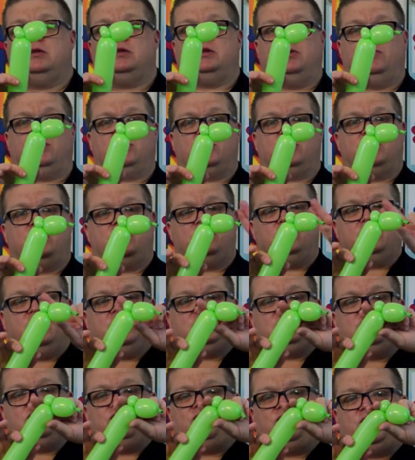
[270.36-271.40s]
Then we're going to do
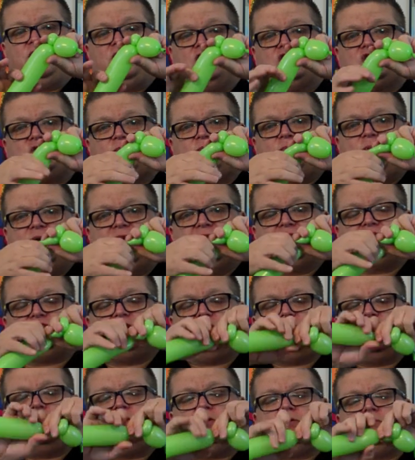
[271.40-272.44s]
a two finger
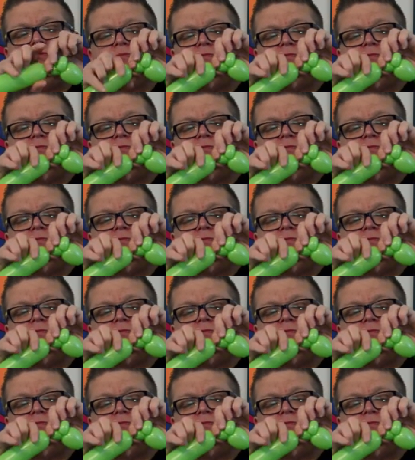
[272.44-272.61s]
spacer